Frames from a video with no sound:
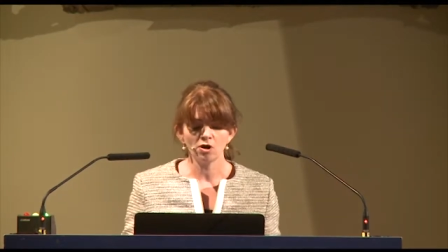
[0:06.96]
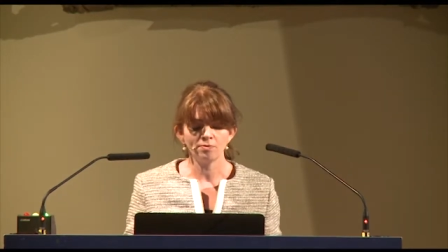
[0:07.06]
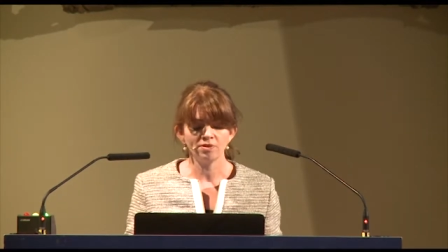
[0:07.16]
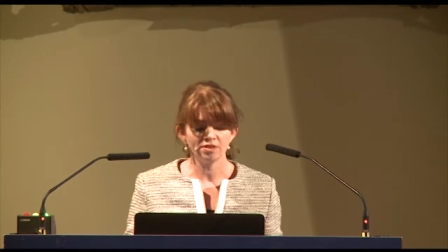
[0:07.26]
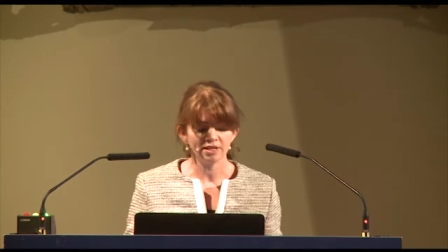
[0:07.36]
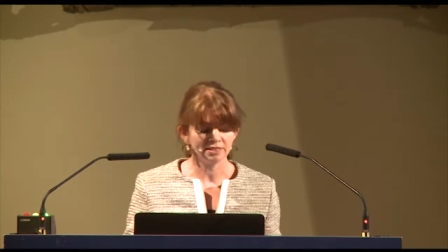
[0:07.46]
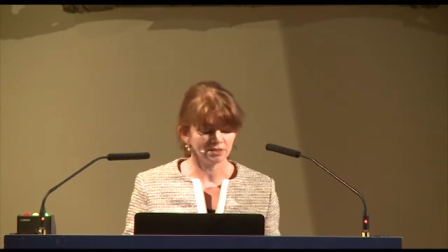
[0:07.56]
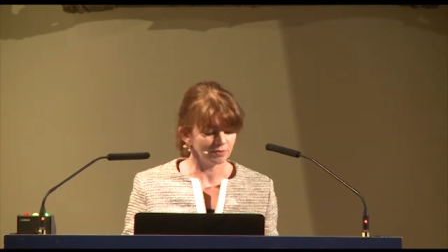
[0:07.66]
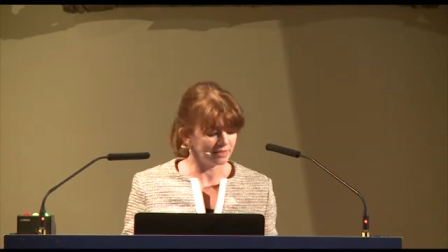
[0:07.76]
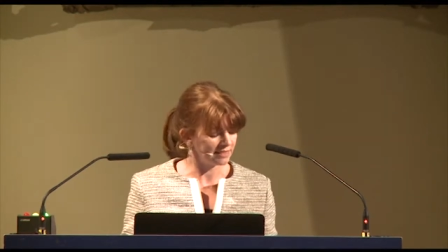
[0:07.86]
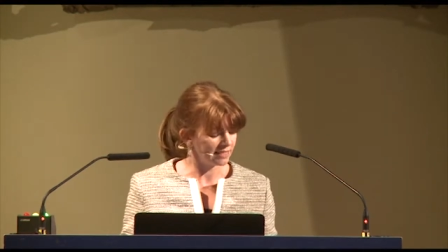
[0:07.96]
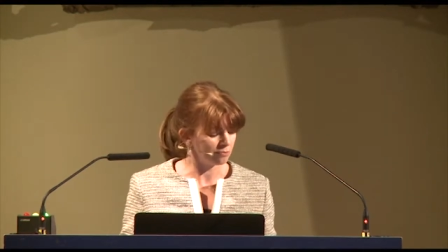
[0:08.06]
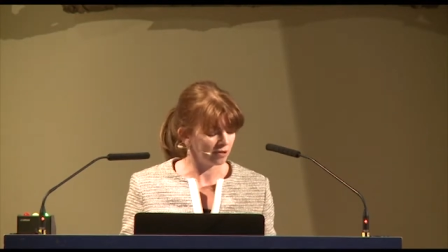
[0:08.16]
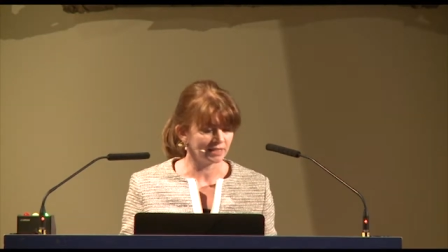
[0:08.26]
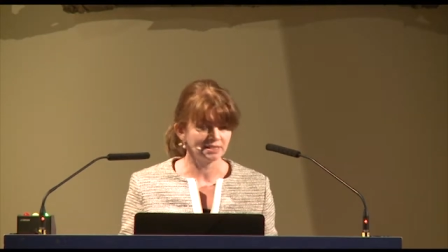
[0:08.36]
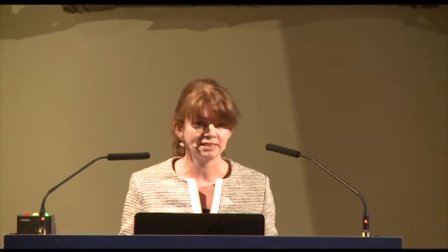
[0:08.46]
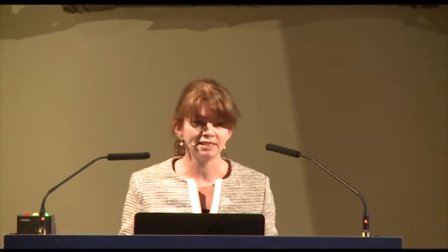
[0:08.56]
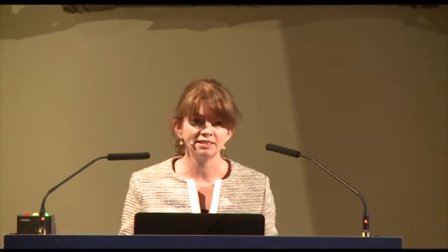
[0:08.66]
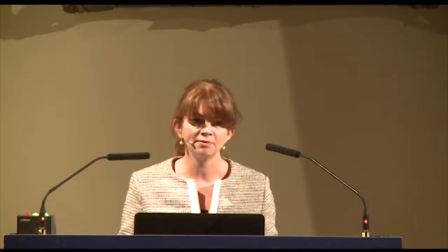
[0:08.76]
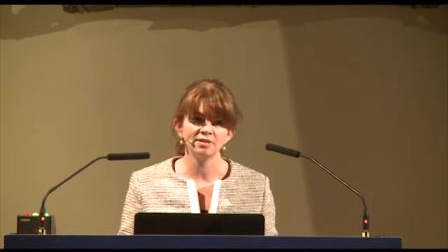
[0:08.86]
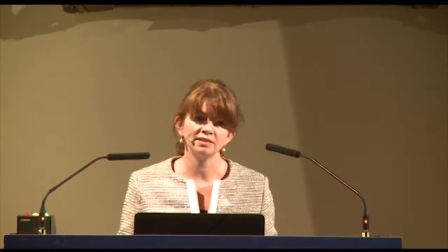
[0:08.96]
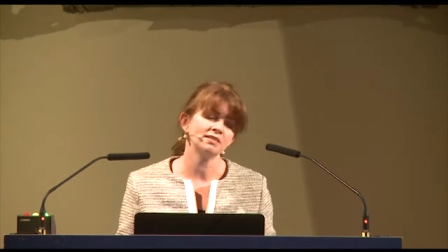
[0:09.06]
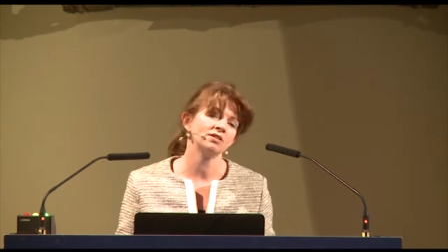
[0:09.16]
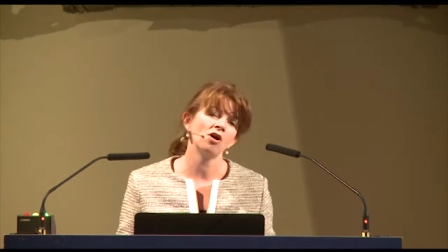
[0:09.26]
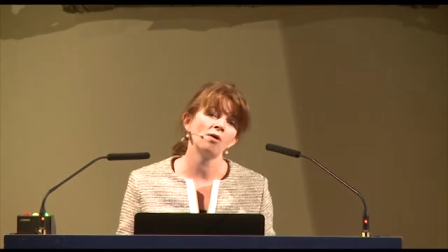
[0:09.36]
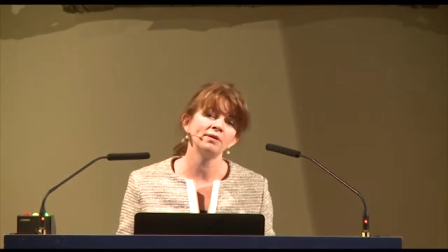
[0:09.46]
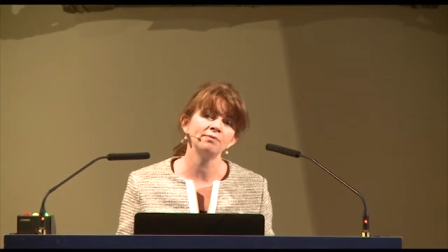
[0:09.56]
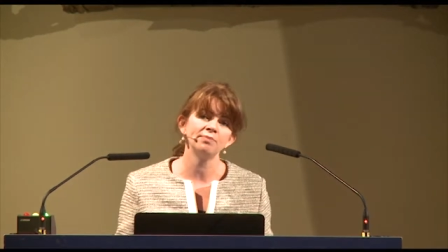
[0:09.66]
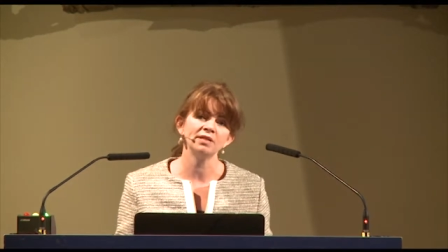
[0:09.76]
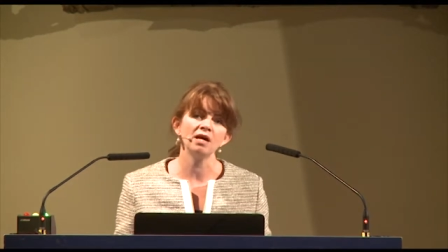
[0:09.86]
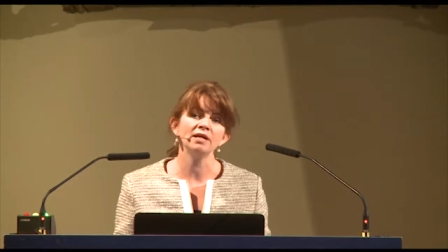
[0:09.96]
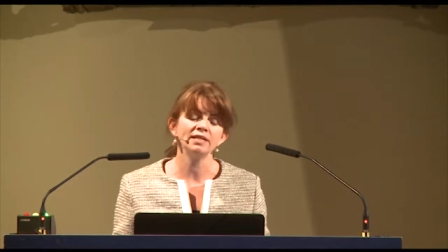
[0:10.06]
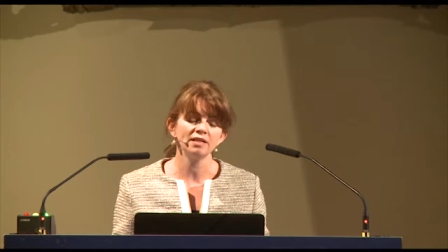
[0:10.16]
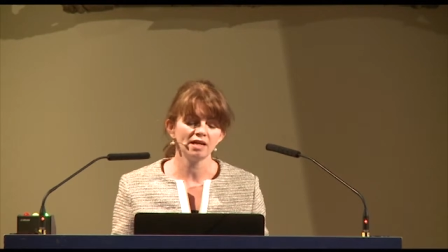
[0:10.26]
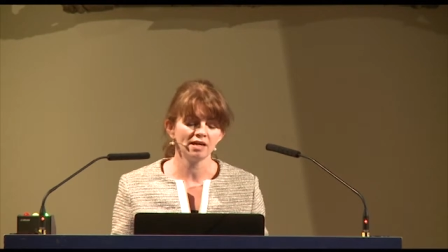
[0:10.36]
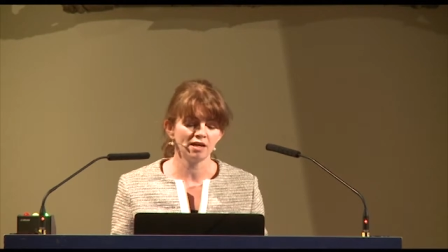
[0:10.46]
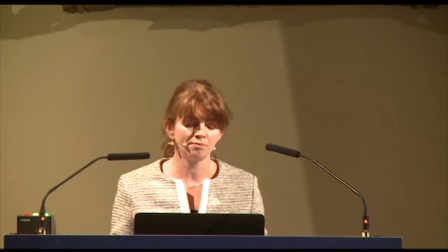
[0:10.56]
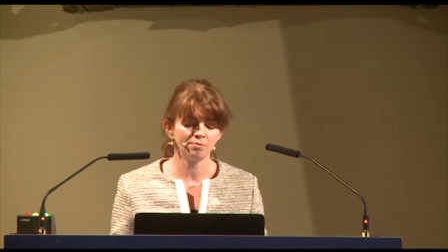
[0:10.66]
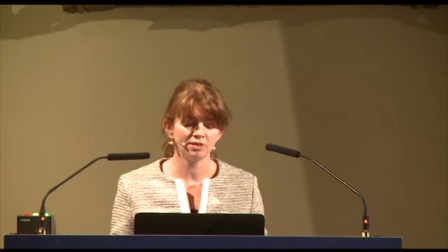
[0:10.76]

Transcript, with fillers: common things that we see in pregnancy, some things that are common and benign, uh, and,